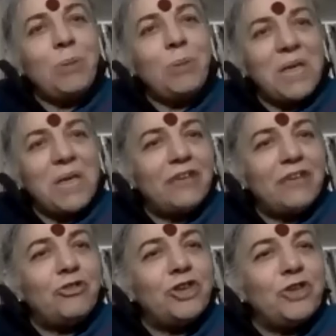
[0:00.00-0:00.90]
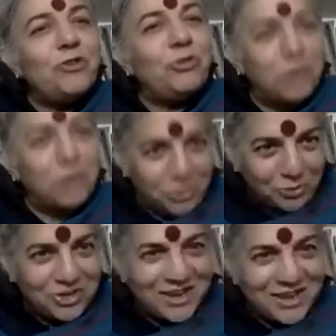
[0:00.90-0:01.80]
is reduced to a user
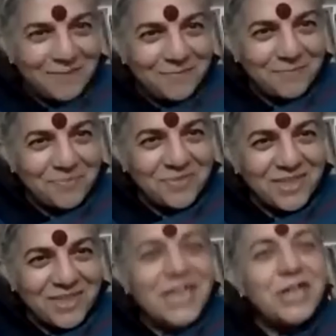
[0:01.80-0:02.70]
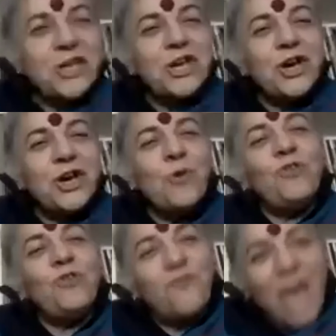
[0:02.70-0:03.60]
whose
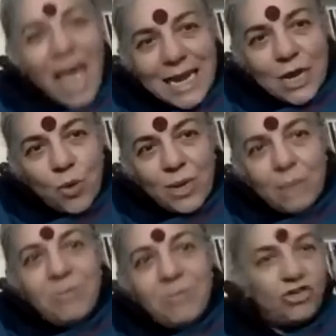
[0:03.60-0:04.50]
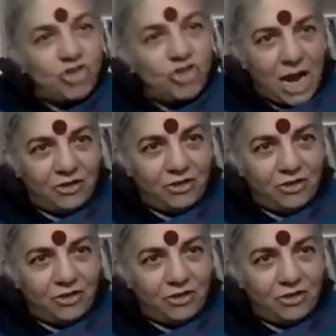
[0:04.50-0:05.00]
value will be judged.